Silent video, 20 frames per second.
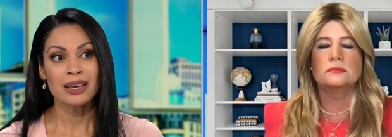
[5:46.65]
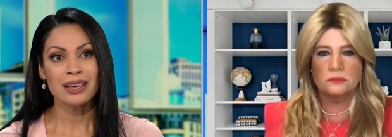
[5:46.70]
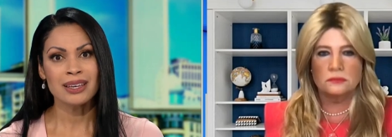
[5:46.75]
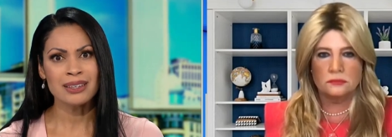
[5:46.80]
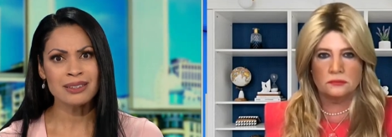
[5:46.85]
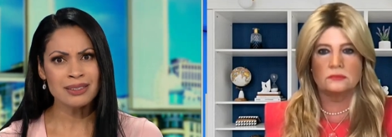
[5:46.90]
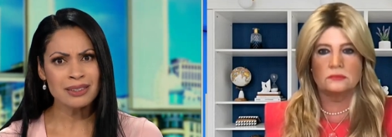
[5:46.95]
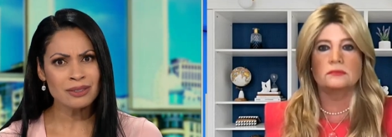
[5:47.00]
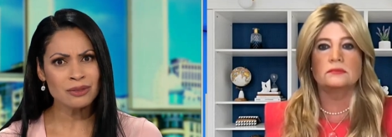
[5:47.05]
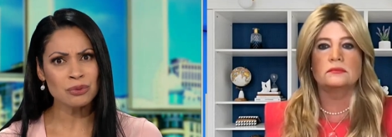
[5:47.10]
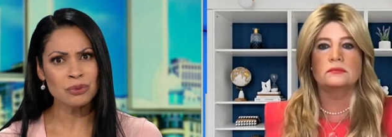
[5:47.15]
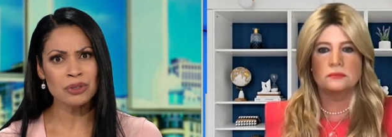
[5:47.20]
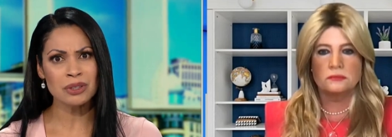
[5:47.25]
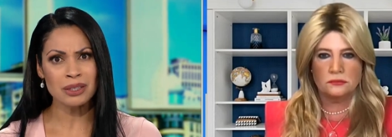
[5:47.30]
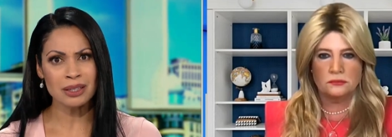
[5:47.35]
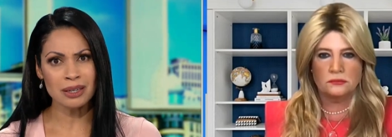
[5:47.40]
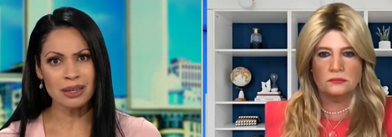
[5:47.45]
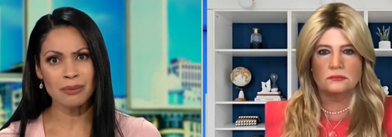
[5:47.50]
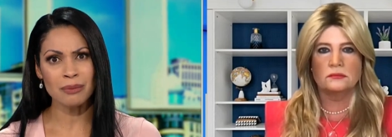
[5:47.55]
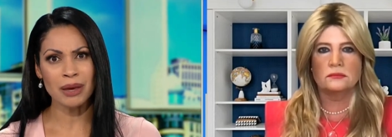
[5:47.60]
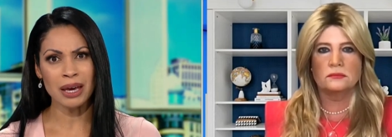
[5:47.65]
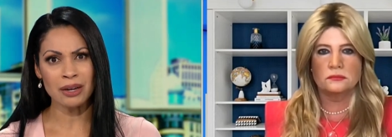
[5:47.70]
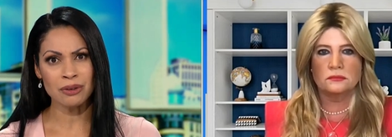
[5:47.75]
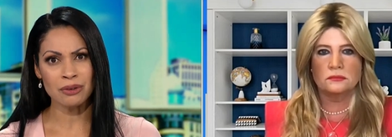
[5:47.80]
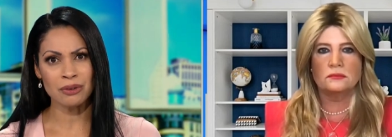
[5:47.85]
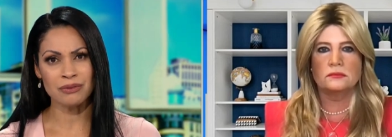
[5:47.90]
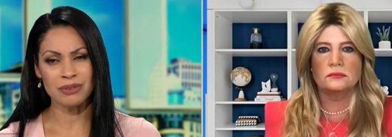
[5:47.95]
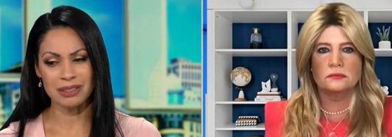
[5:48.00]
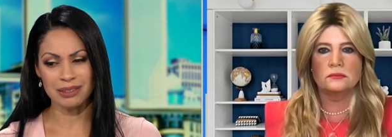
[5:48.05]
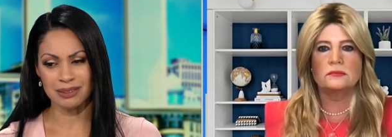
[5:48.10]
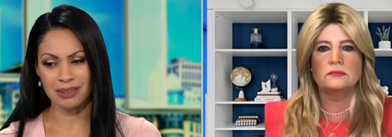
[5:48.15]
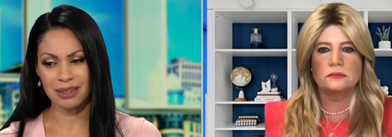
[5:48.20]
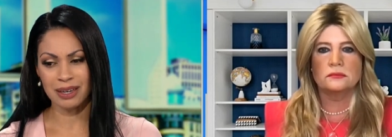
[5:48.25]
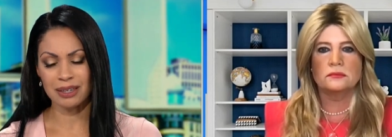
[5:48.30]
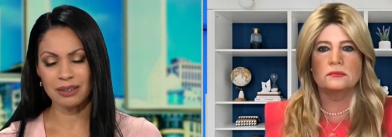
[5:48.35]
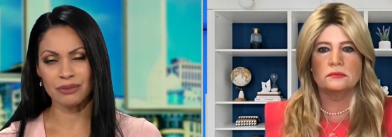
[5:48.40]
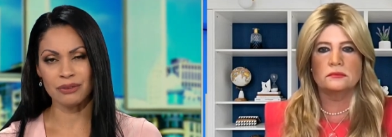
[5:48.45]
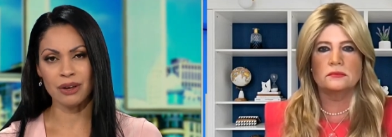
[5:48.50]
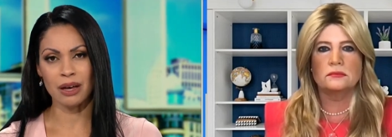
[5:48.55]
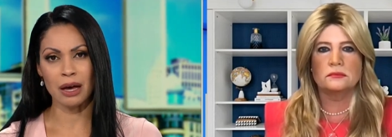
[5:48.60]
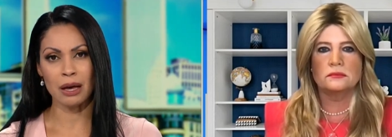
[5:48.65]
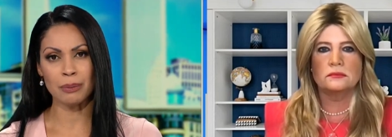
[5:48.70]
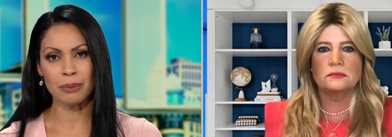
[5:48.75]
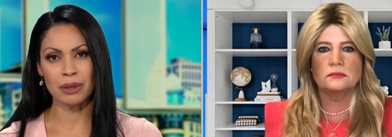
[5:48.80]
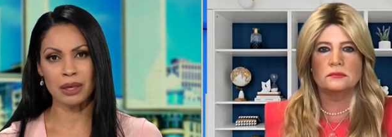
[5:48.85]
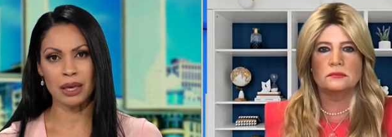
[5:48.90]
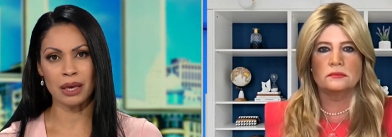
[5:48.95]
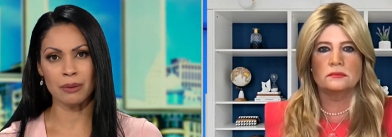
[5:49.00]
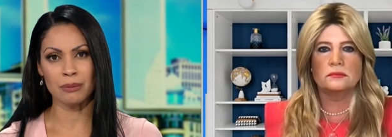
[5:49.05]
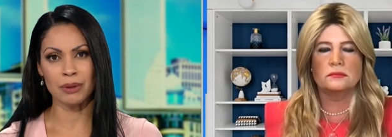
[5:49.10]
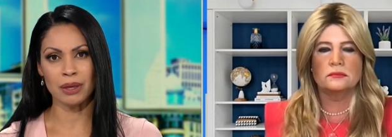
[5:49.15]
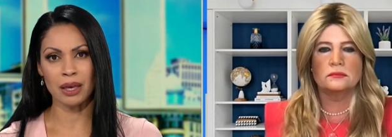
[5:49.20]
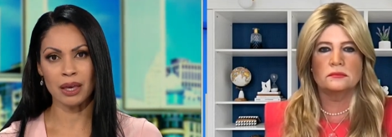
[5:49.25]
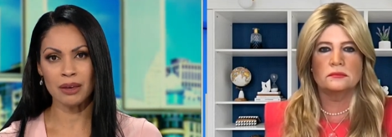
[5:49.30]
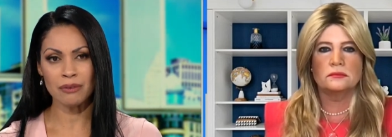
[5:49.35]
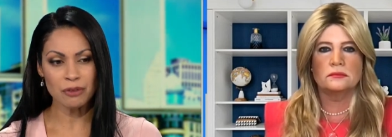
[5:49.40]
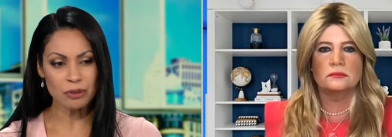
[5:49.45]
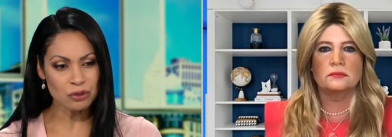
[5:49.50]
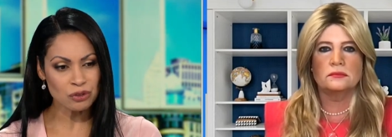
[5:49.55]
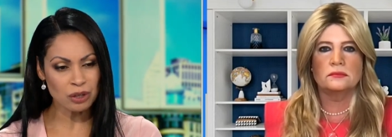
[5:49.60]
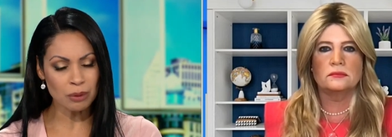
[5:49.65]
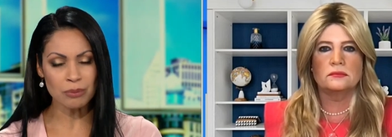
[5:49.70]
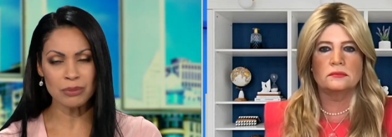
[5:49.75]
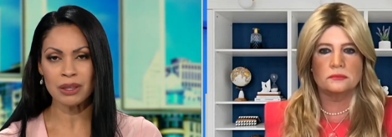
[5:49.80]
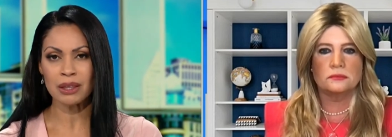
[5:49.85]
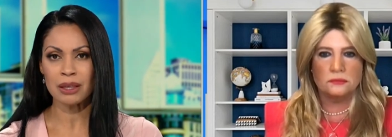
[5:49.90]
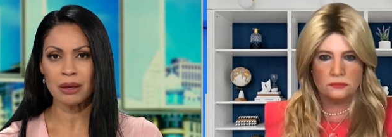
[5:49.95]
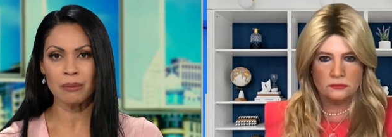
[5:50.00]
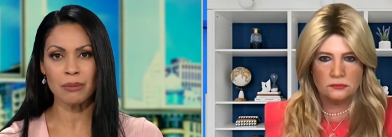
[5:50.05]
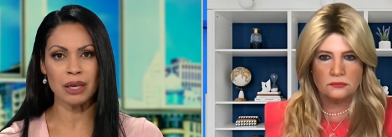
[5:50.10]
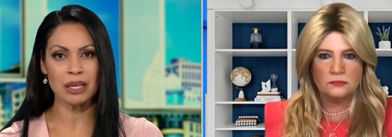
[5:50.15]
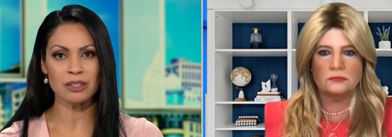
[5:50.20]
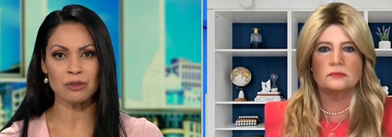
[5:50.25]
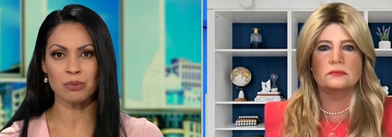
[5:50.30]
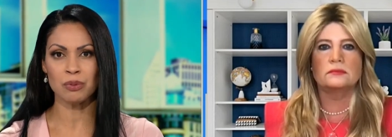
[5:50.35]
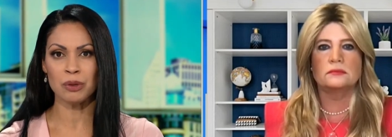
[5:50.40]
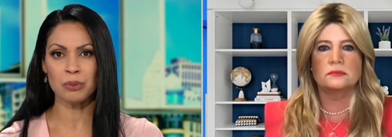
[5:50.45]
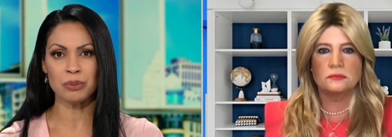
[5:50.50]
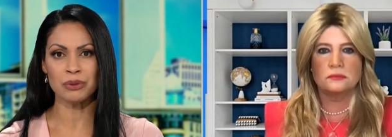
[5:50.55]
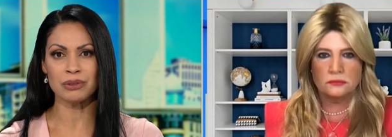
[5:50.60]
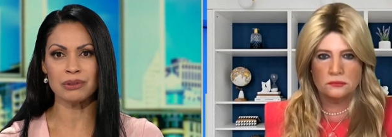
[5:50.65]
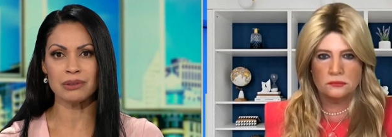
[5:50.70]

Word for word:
Speaker 1: Is this really a matter of this kind of copycat behavior, something that makes people